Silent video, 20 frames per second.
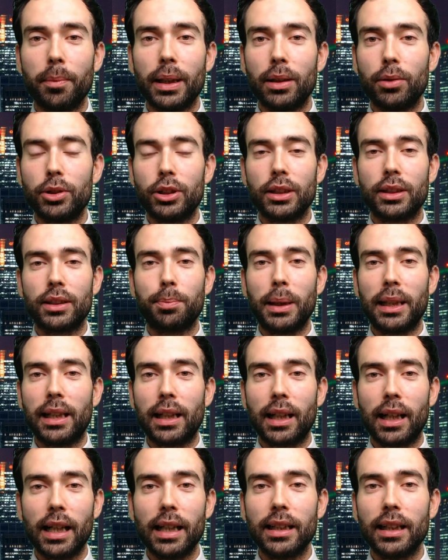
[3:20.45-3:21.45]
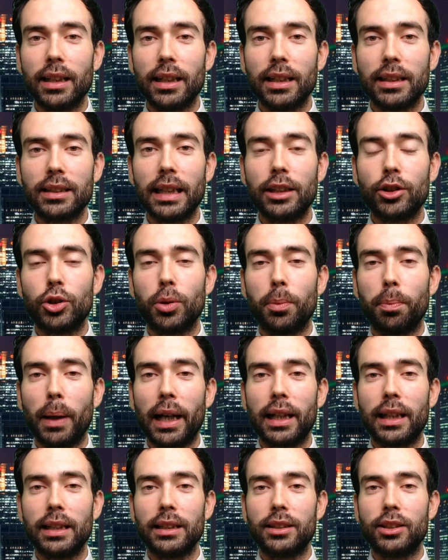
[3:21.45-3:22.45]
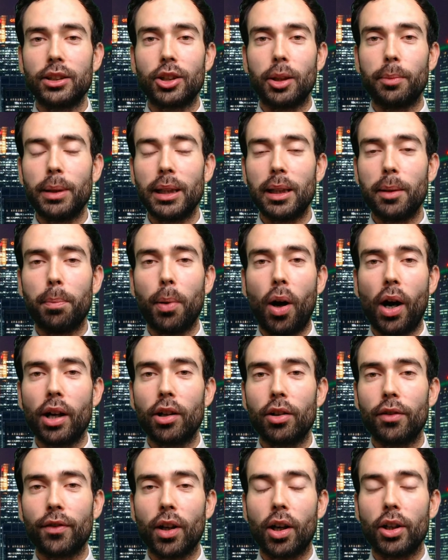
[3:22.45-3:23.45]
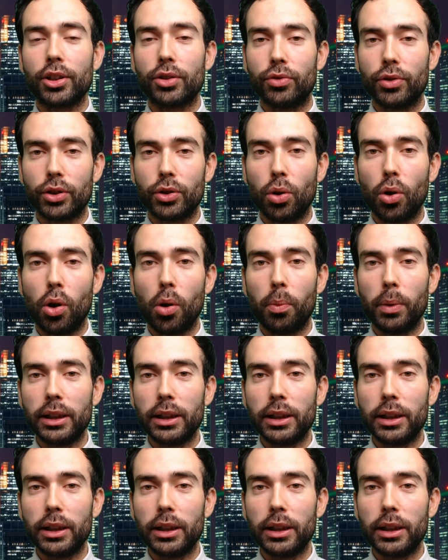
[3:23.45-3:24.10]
It will just be clear that the central bank is just going to be the buyer of last resort,